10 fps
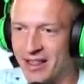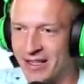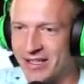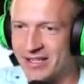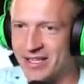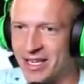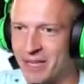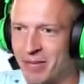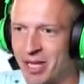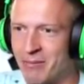This is
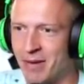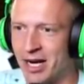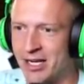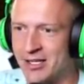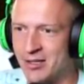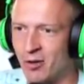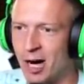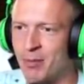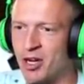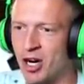gonna be my
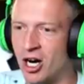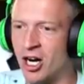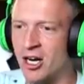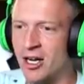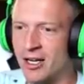swap car.